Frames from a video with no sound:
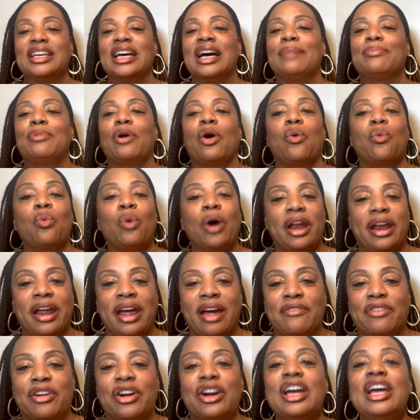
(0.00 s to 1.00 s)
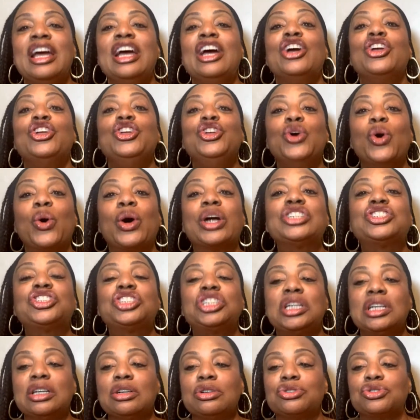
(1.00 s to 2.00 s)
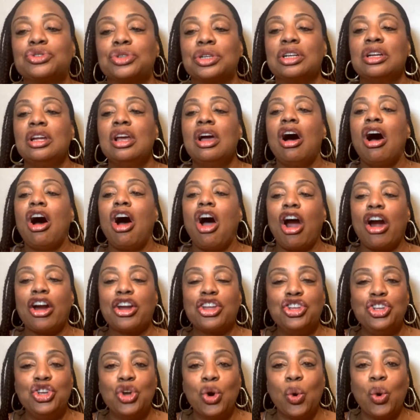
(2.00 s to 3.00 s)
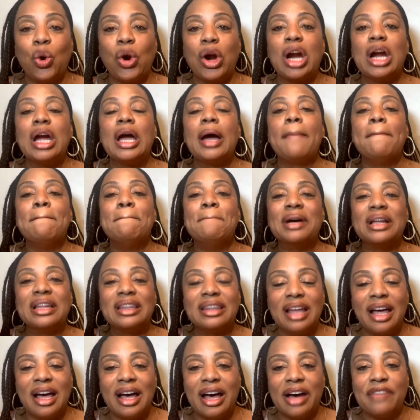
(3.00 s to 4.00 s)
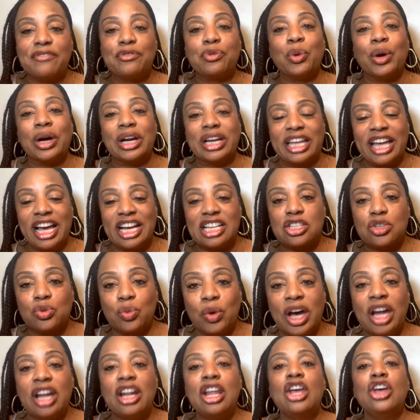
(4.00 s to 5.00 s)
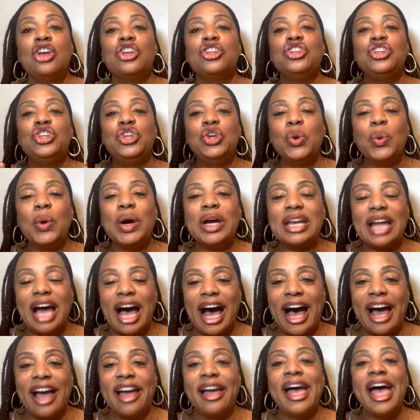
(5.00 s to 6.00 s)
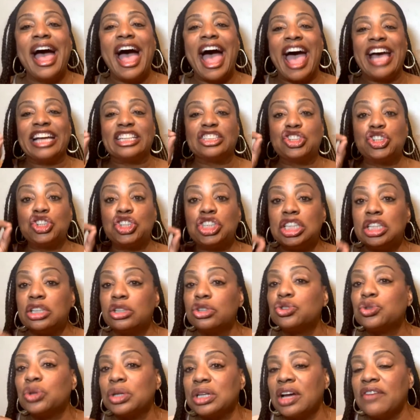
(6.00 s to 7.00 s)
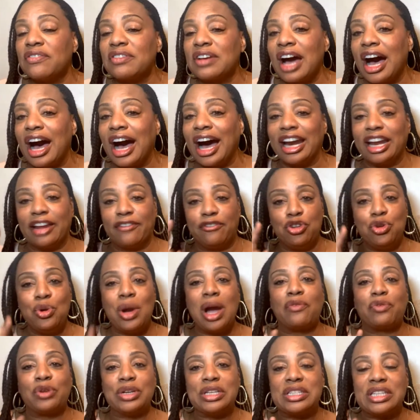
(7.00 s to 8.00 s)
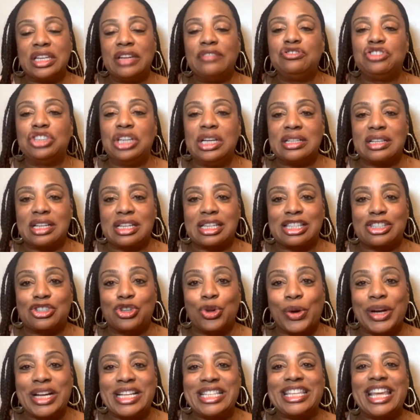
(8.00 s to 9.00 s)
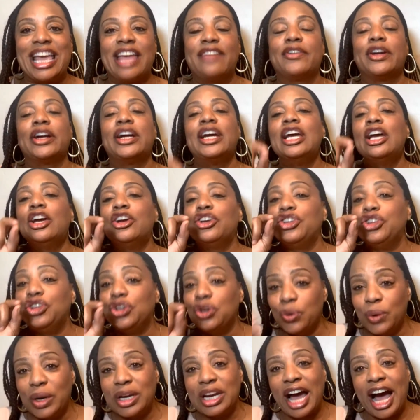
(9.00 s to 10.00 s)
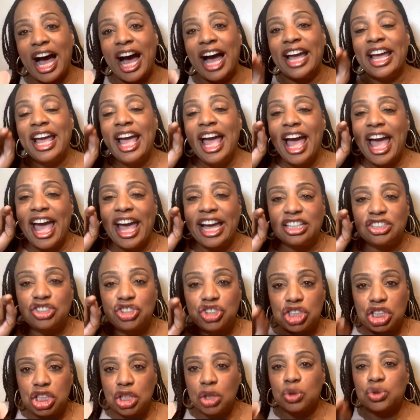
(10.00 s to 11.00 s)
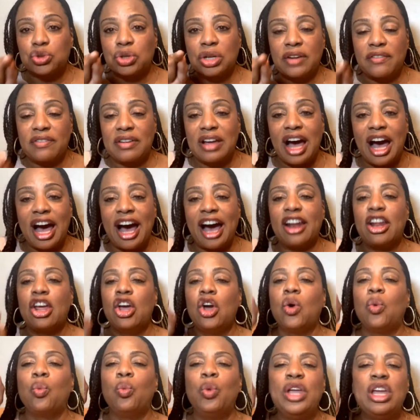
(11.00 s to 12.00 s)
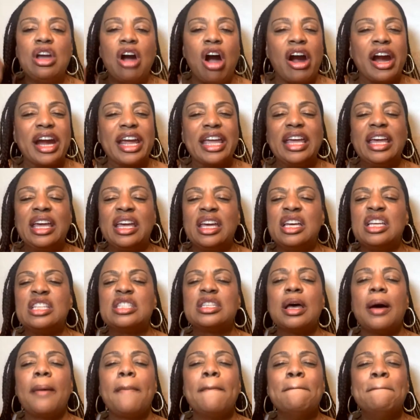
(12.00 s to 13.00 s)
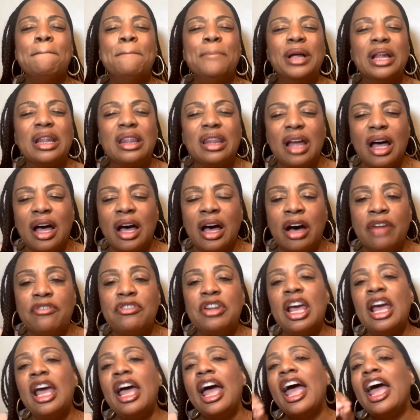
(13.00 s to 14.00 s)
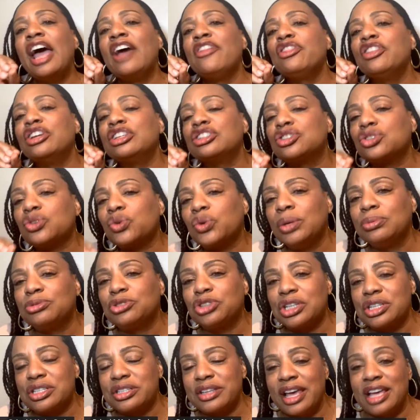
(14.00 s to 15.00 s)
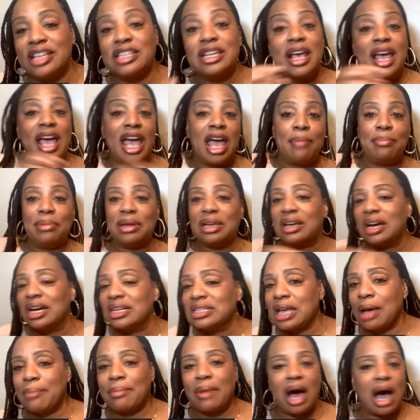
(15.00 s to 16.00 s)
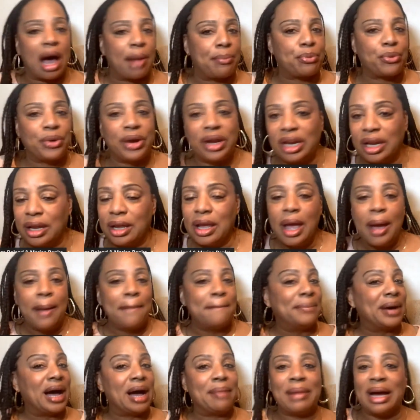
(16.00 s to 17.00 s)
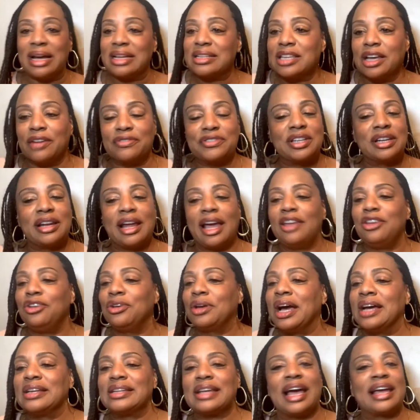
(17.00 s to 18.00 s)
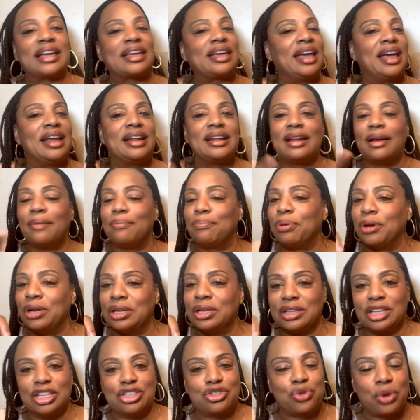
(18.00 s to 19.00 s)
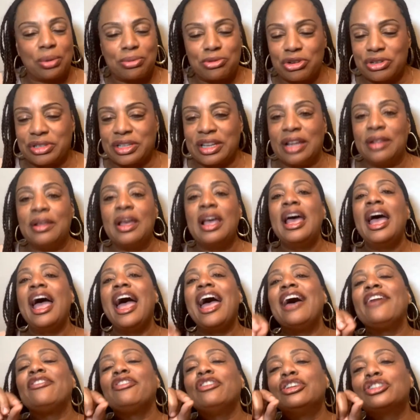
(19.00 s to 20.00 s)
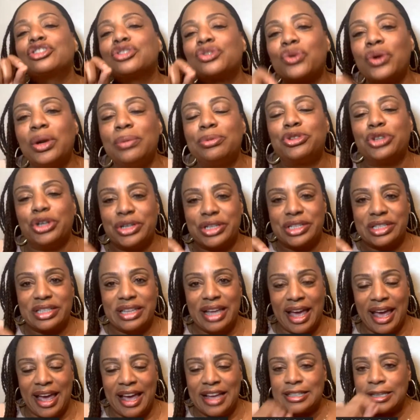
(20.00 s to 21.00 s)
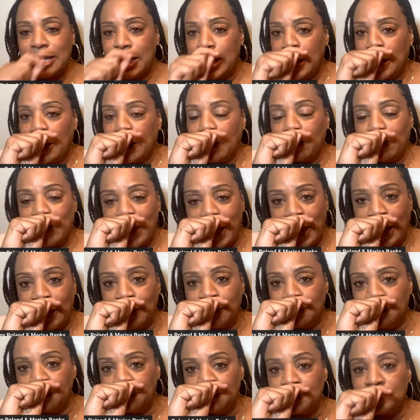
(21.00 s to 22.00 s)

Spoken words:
up or whatever. Your children are your beloved. Well, guess what? You and I, as children of God, if you have received Jesus as Lord and Savior, you and I, as children of God, we are his beloved. And the scripture says, and because I'm operating by myself tonight, you guys, I can't put the scriptures in. And the scripture says that